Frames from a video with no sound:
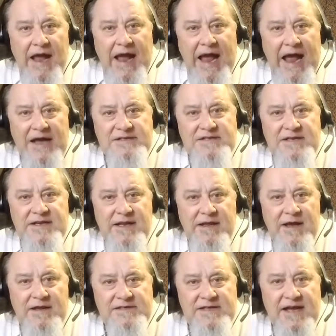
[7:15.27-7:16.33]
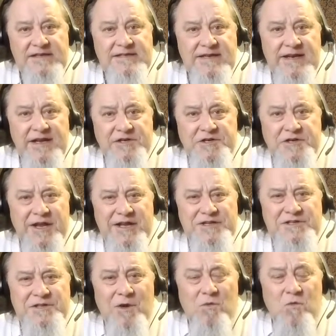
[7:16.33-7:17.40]
Assassination
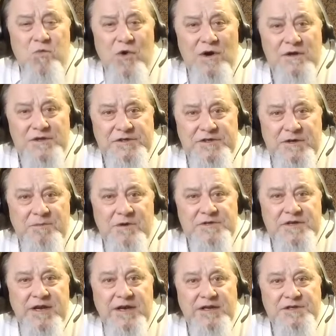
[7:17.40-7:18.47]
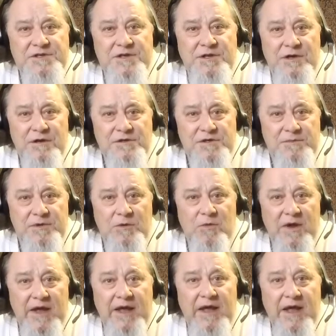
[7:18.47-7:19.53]
is the worst and most inexcusable
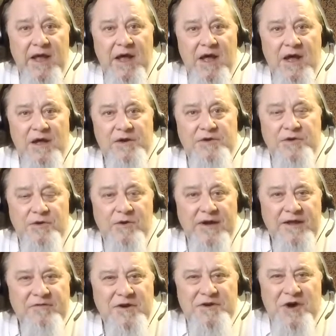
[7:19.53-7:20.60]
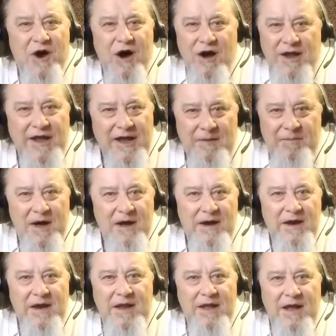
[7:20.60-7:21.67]
way to even talking about
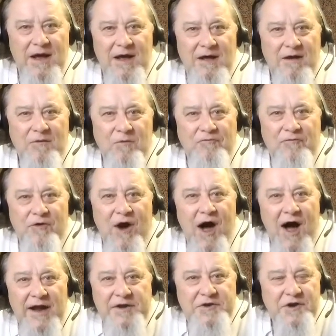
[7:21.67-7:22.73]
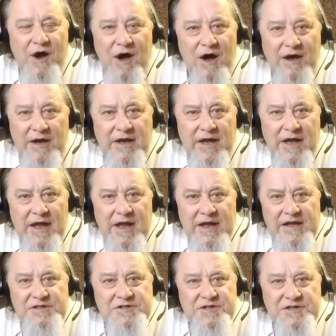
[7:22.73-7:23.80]
it for hot talk
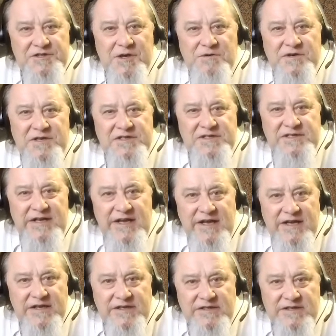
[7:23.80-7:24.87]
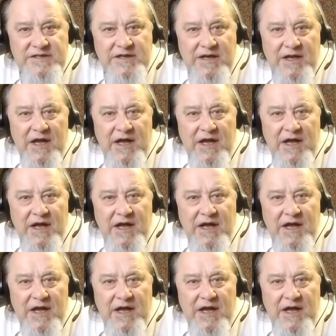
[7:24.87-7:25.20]
is just so diseased.